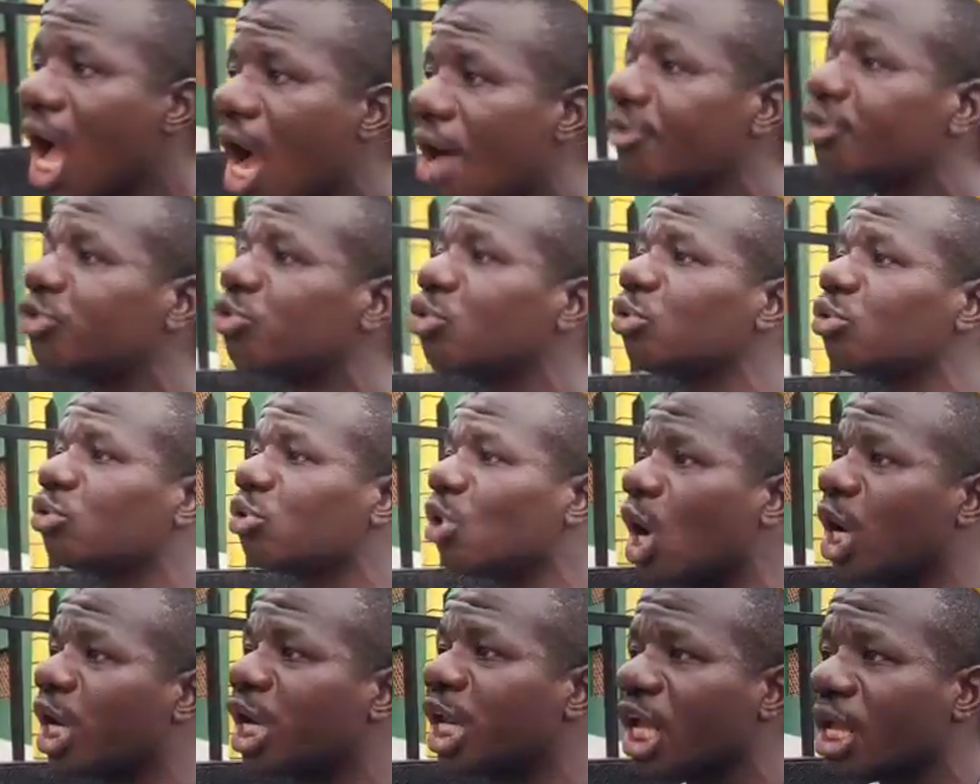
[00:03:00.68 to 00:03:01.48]
have
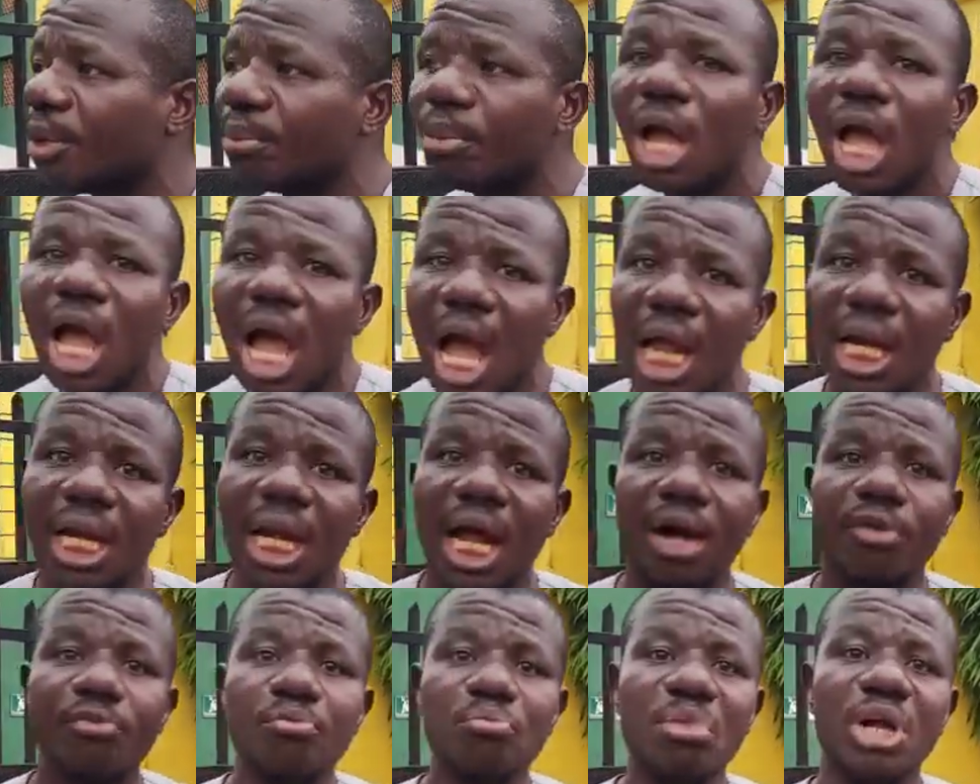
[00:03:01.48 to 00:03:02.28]
tutored him
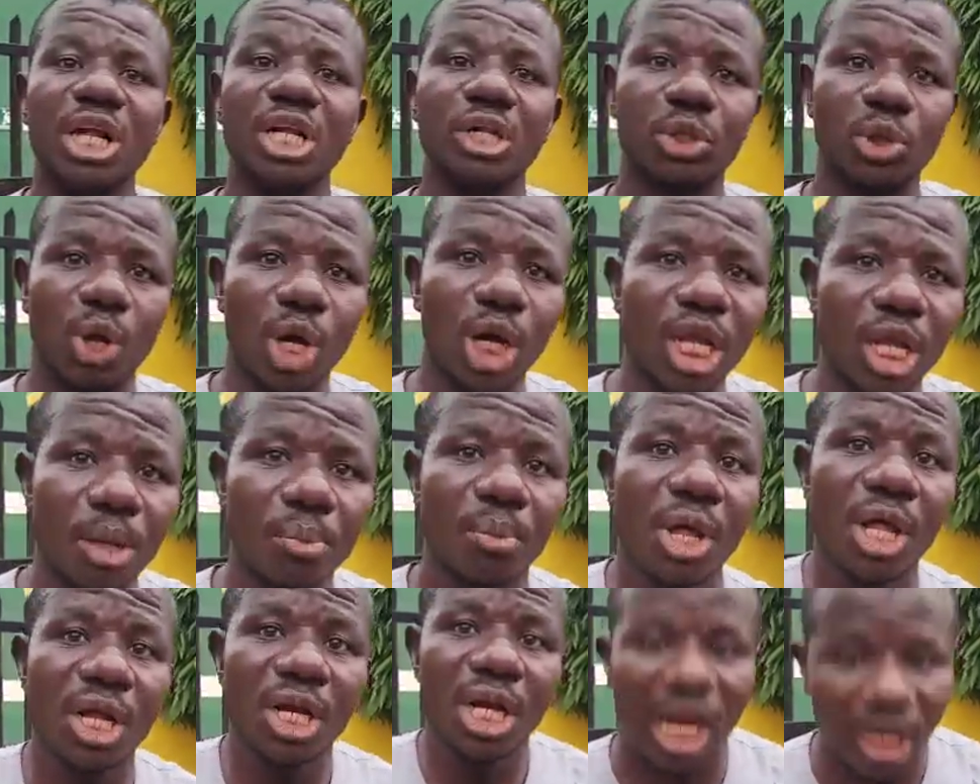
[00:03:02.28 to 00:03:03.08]
and have mentored
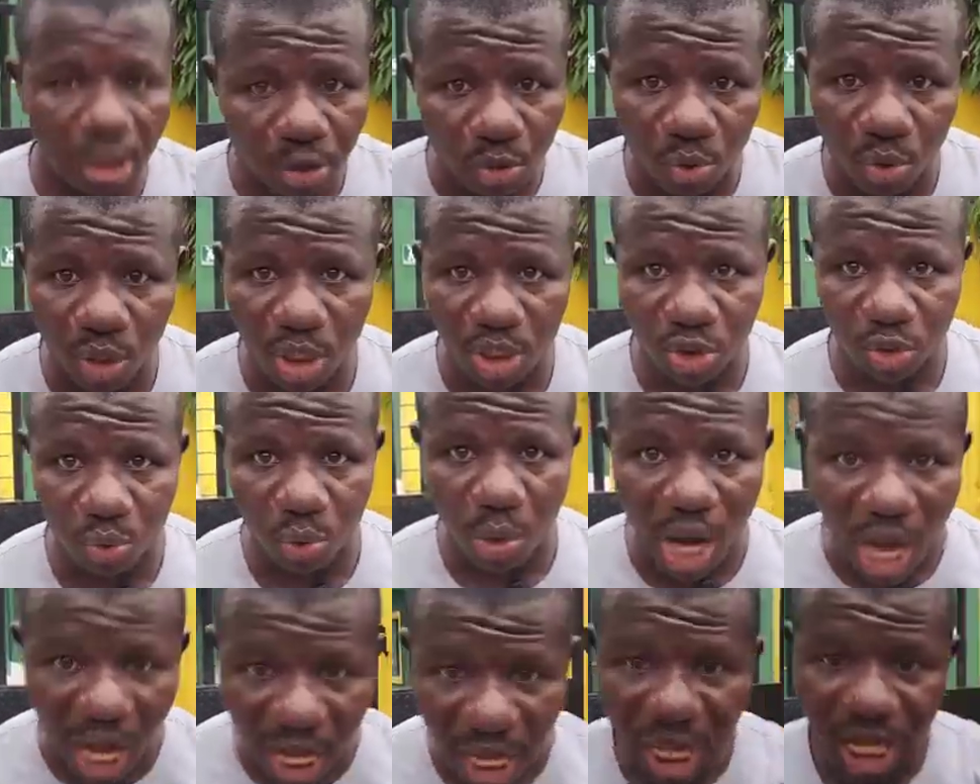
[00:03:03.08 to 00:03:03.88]
him. That was
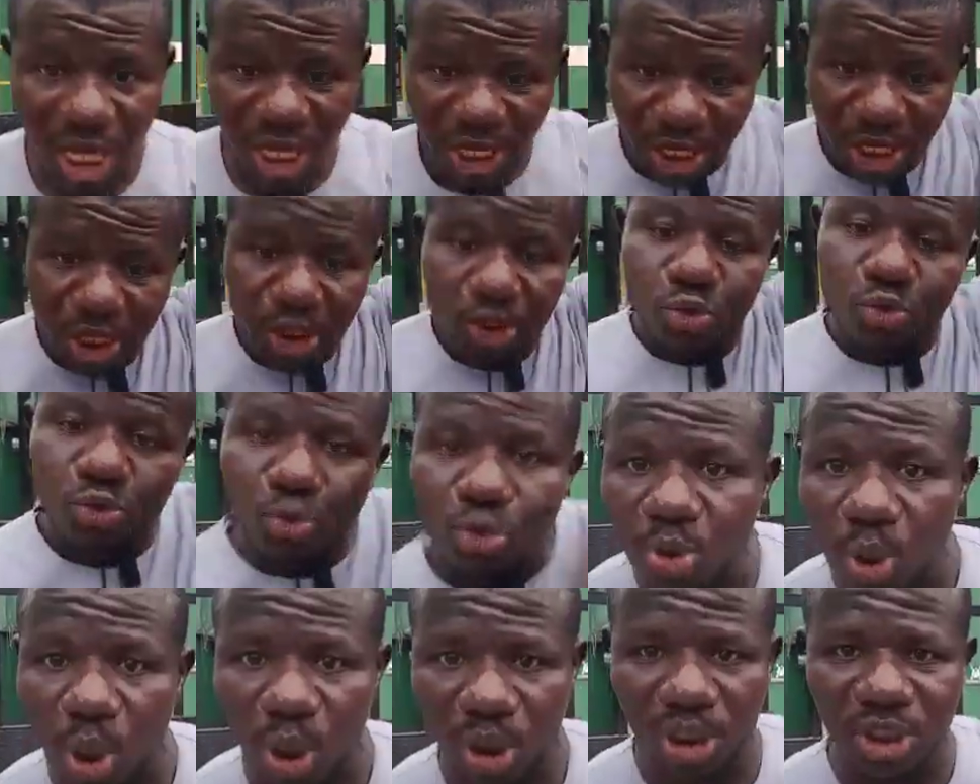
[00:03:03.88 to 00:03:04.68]
why he
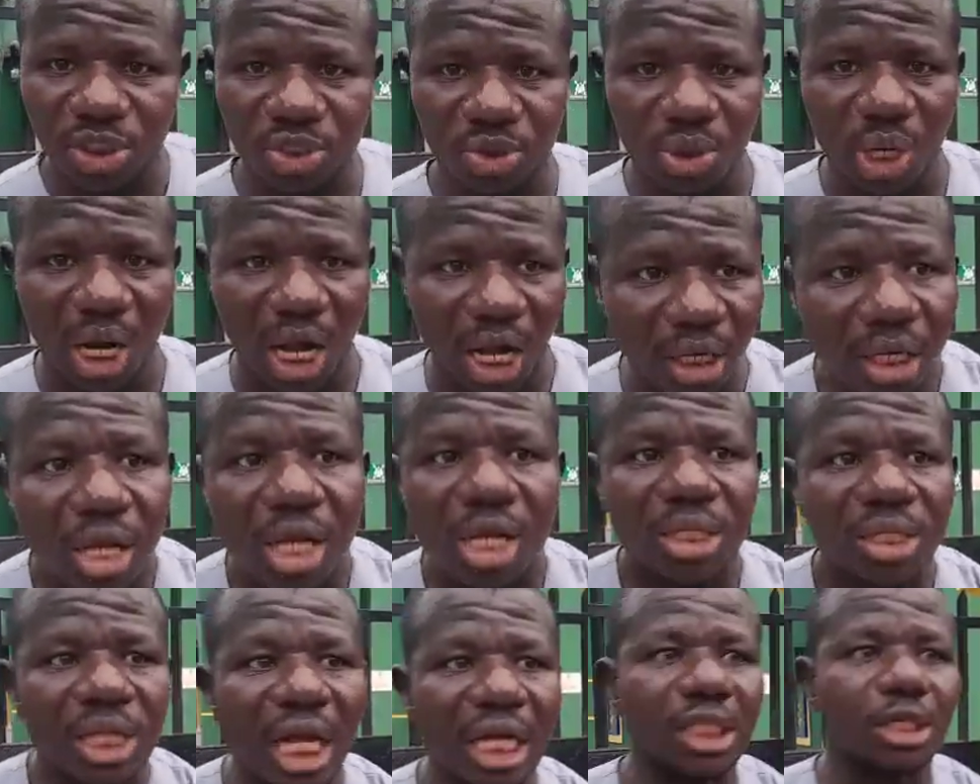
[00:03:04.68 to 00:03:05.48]
stood on his ground
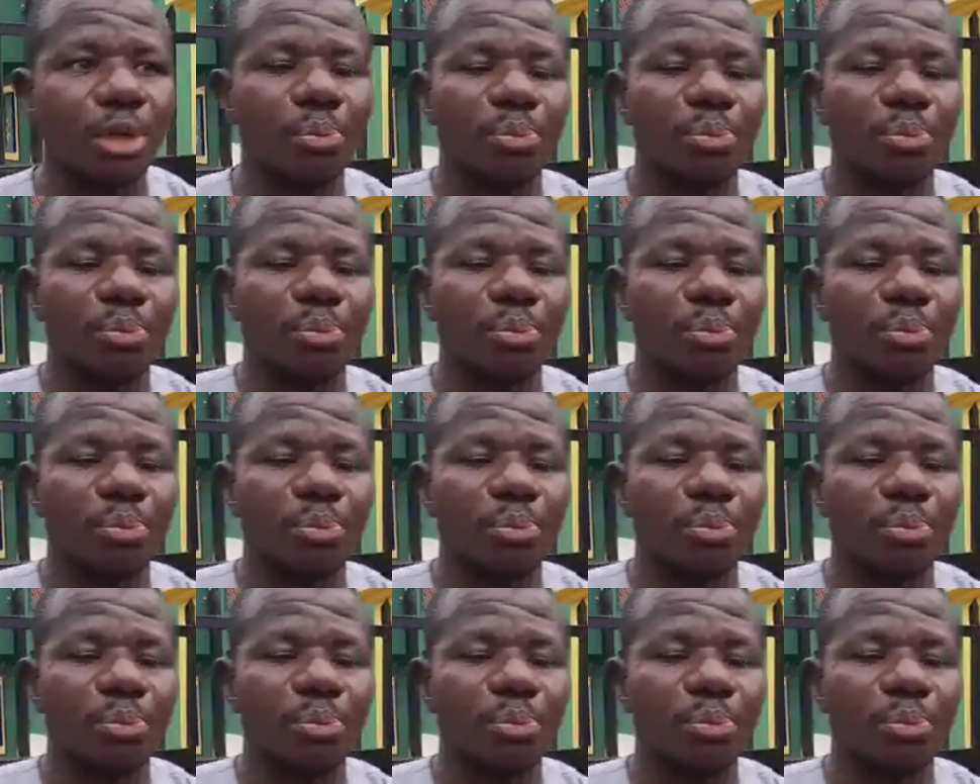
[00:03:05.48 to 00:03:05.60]
that